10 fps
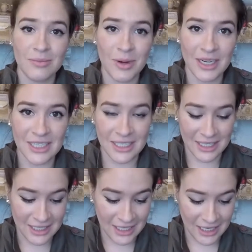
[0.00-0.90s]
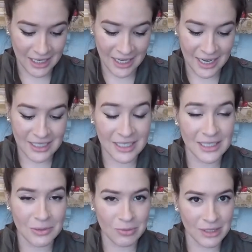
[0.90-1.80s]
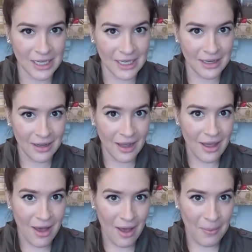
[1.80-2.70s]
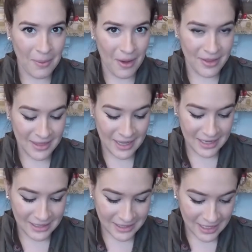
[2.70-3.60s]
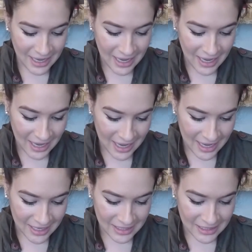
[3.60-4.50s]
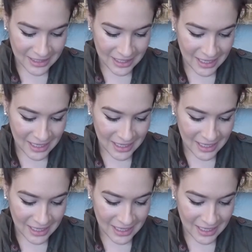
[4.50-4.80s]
pregnancy tea, and I did read up on this, and